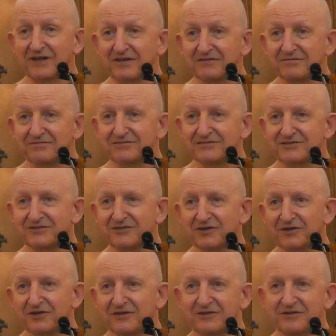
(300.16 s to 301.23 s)
done,
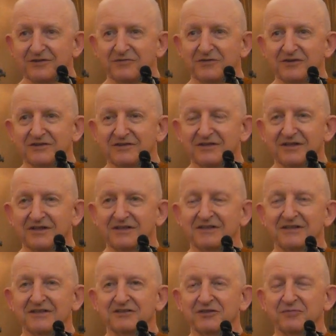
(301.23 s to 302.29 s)

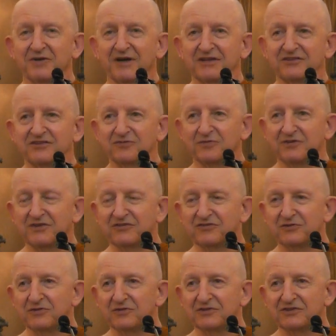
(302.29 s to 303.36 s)
to practice what is
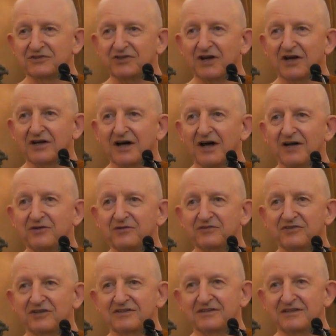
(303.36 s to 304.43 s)
called chaganu
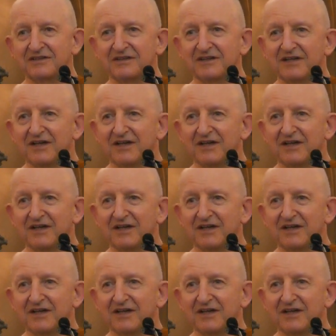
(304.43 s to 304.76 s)
sati.